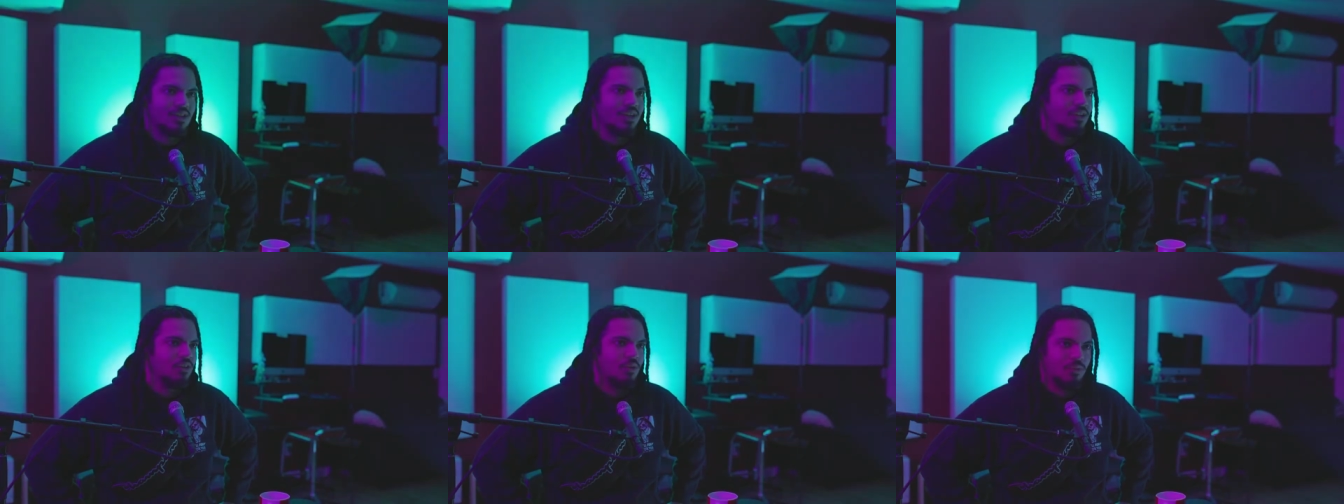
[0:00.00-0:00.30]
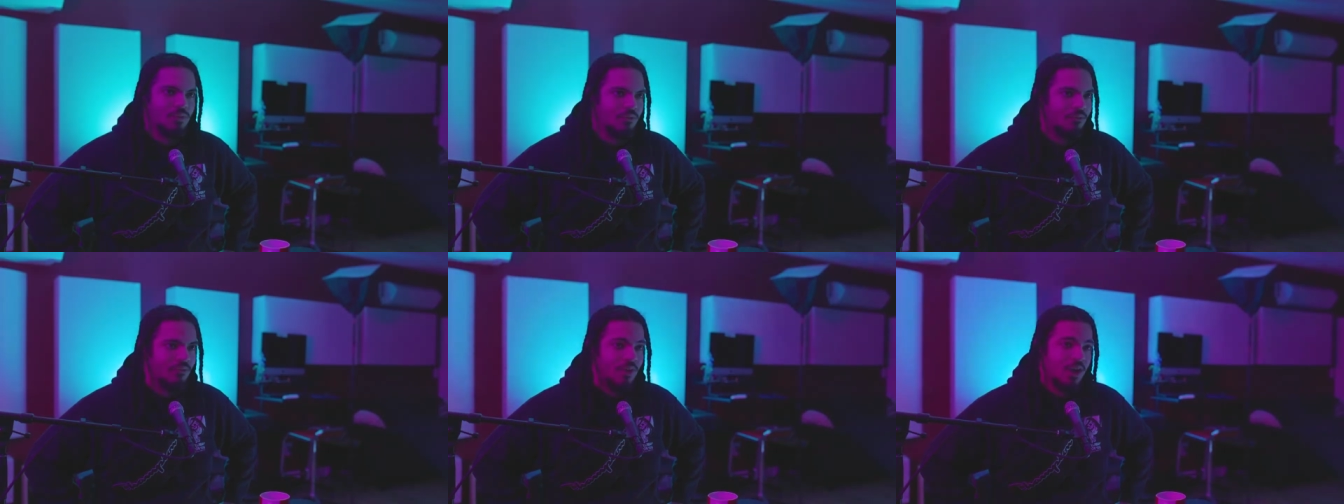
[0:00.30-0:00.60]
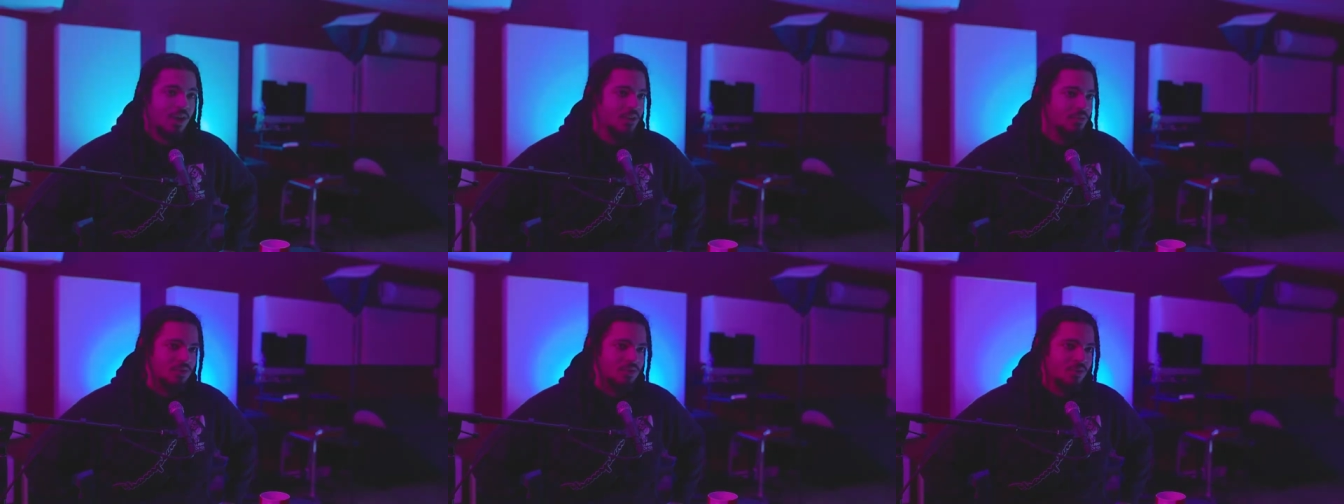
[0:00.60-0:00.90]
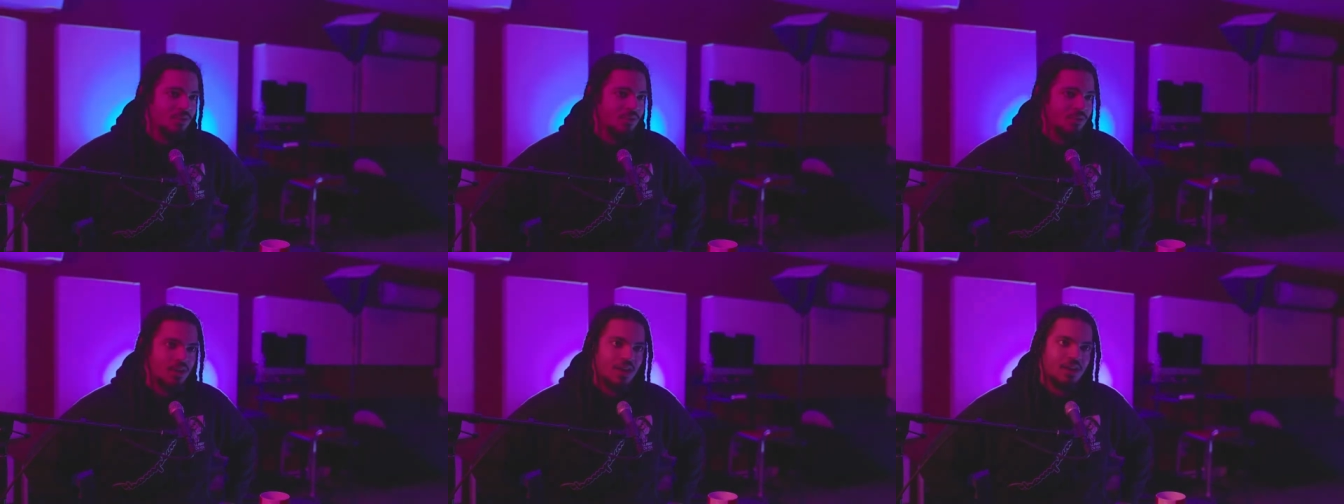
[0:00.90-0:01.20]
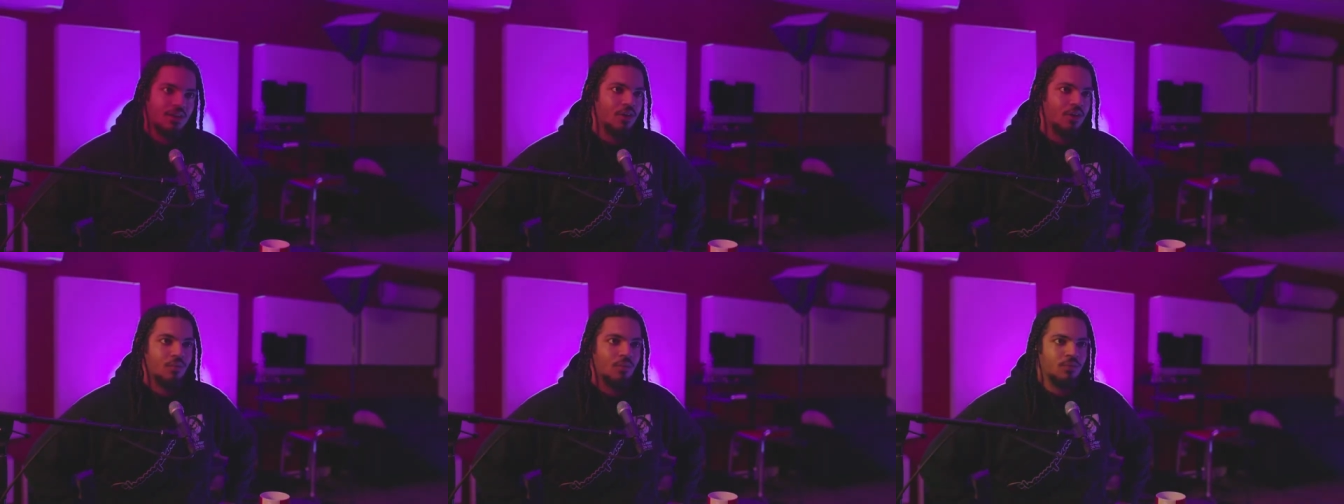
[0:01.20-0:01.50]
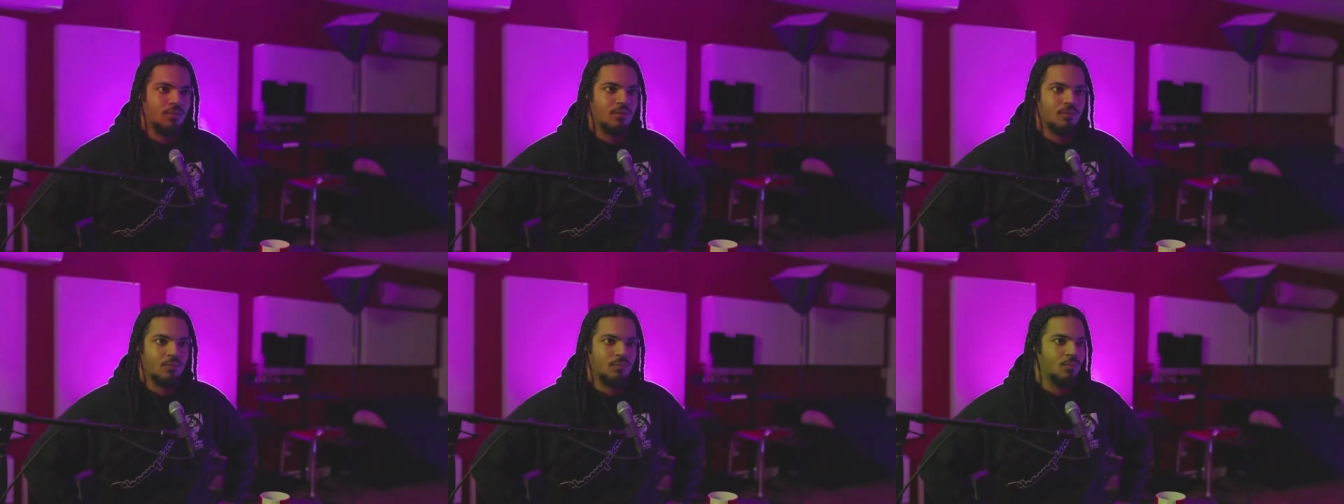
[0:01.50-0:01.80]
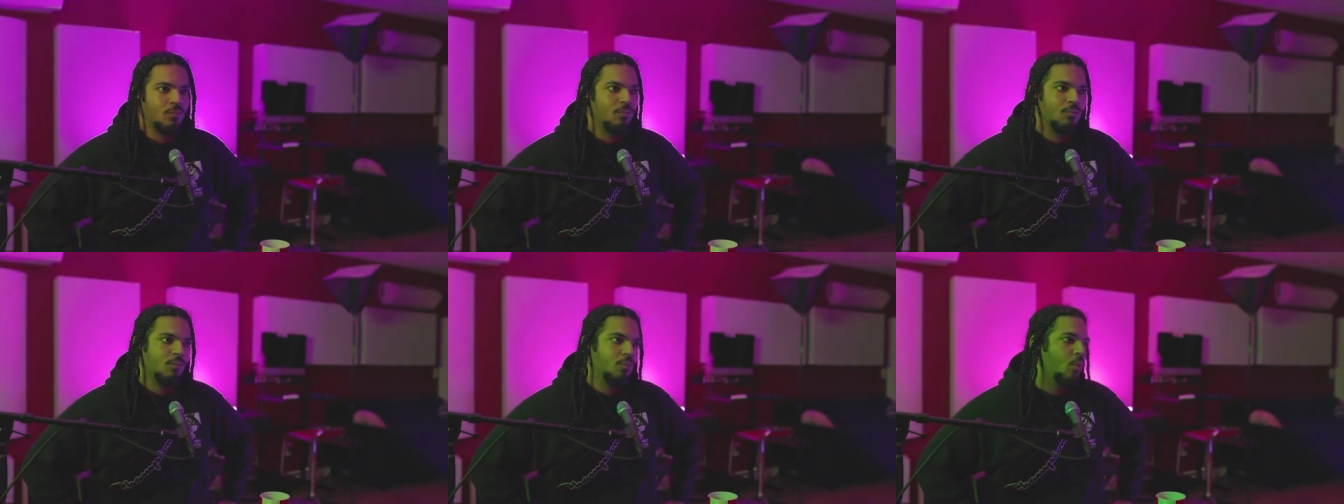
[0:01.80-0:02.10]
I didn't know what the fuck I was doing. I didn't know
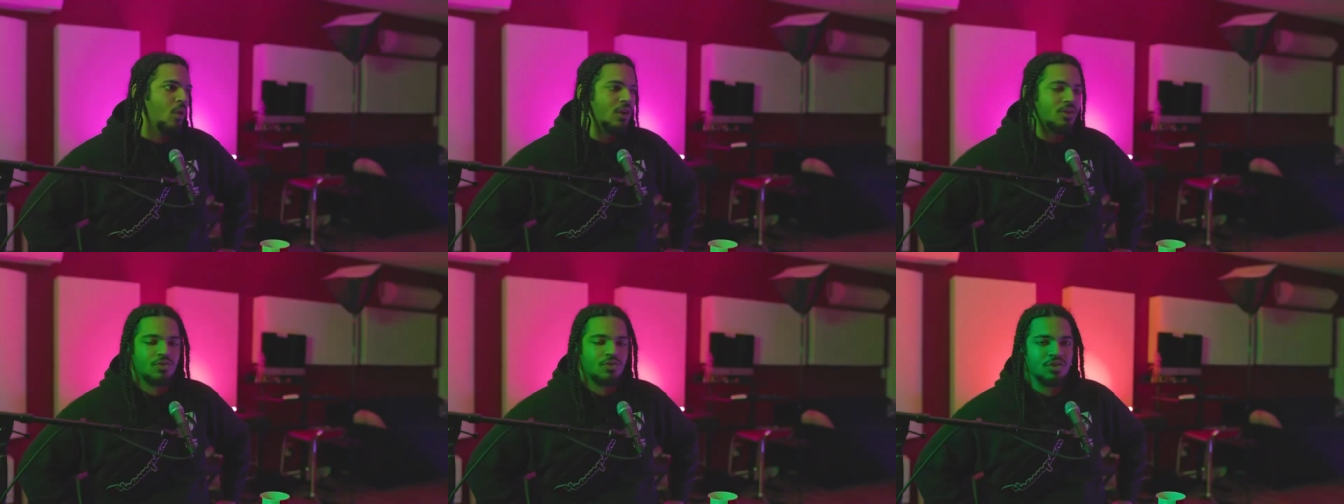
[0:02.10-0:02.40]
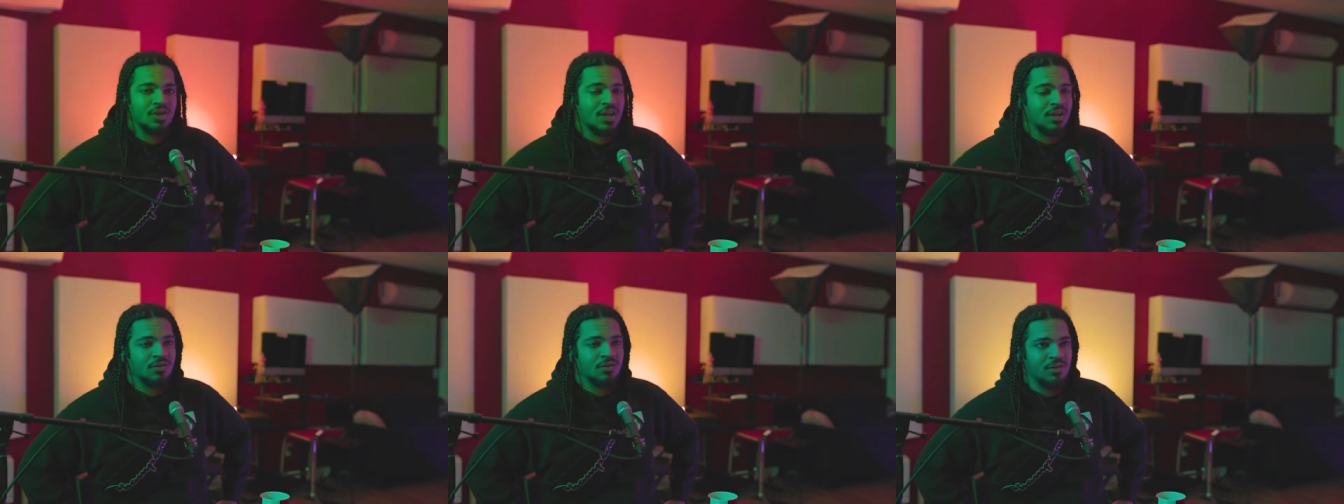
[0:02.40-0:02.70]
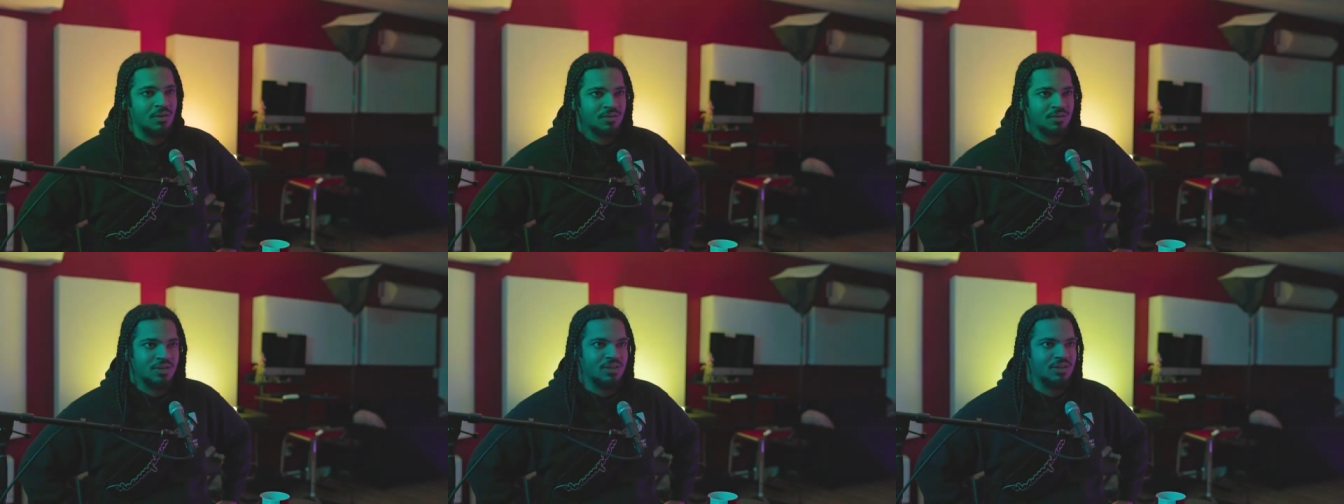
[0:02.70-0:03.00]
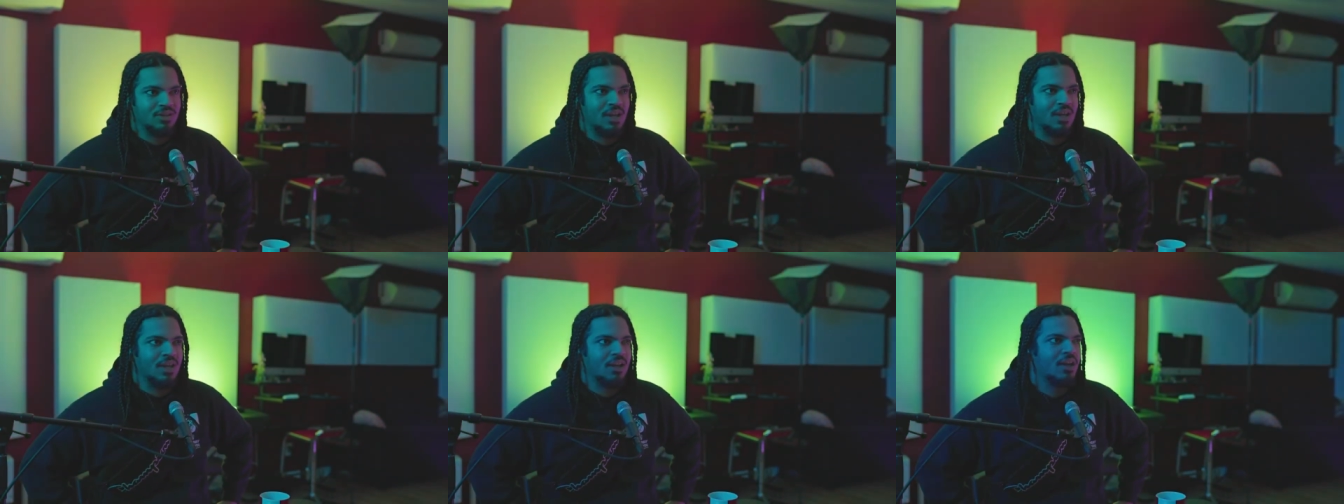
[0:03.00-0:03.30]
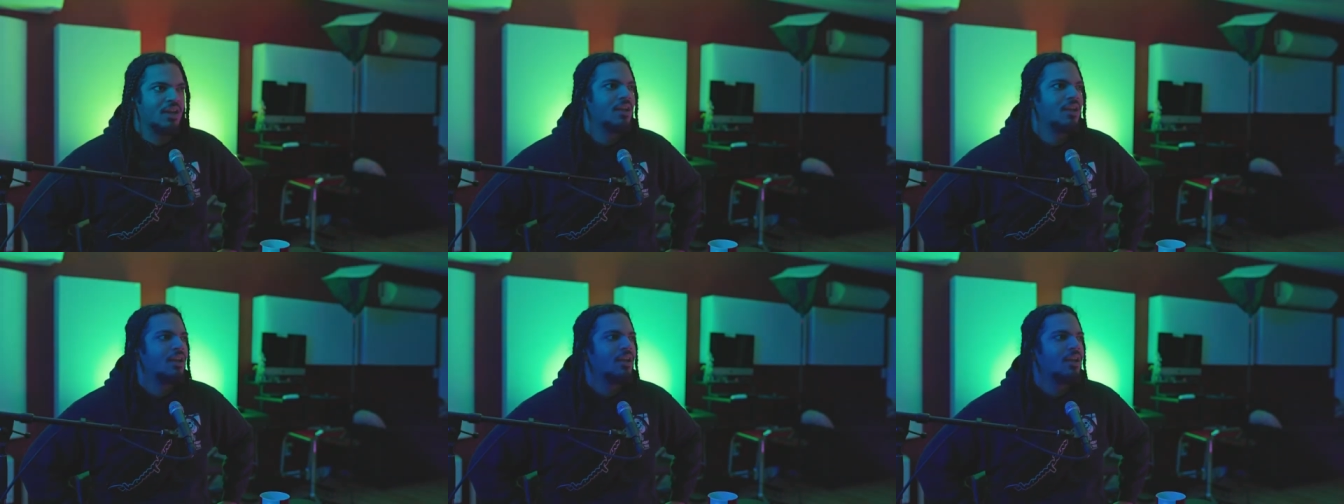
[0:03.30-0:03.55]
what trajectory I was going to take.